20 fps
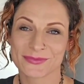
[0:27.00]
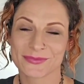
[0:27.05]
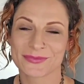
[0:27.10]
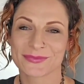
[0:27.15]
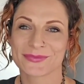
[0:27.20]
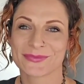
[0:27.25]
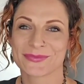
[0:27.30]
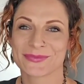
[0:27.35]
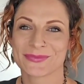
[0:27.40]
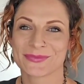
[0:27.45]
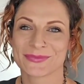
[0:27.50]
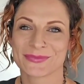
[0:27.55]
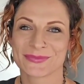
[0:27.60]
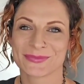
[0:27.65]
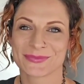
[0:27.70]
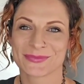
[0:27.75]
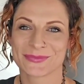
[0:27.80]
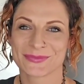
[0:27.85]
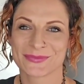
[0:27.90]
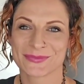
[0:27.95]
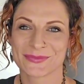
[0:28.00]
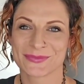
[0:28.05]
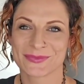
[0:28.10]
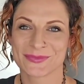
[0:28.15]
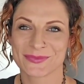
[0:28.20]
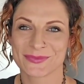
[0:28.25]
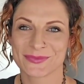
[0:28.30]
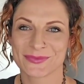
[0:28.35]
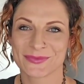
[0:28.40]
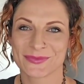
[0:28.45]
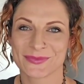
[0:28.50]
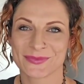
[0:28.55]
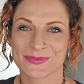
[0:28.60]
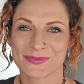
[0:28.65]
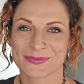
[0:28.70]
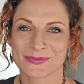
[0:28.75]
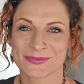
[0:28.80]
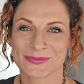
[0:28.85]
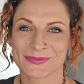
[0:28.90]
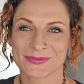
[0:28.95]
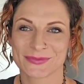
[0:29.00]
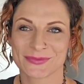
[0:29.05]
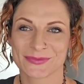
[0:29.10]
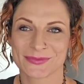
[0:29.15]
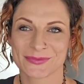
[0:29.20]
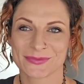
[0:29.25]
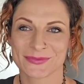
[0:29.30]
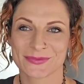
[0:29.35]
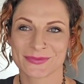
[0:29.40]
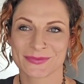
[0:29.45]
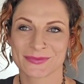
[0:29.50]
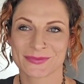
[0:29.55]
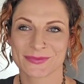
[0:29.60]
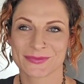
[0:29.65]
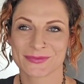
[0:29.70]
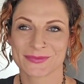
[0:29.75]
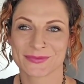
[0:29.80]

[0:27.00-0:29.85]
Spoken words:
(not speaking)